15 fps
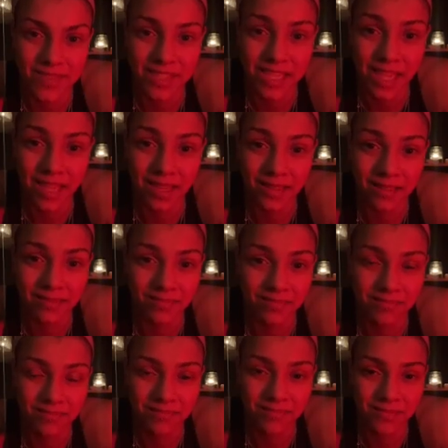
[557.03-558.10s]
10
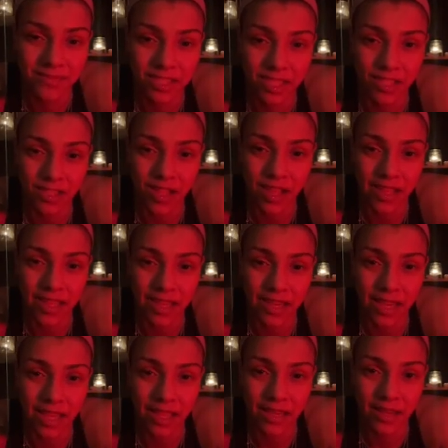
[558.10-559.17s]
o'clock at
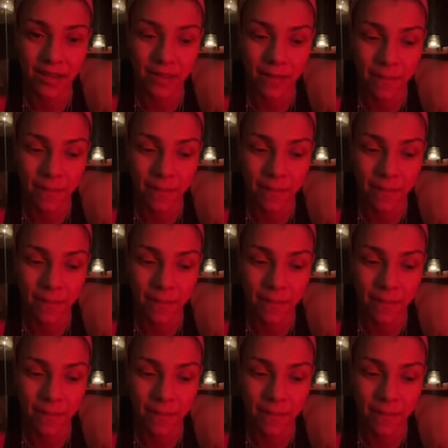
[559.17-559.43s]
night.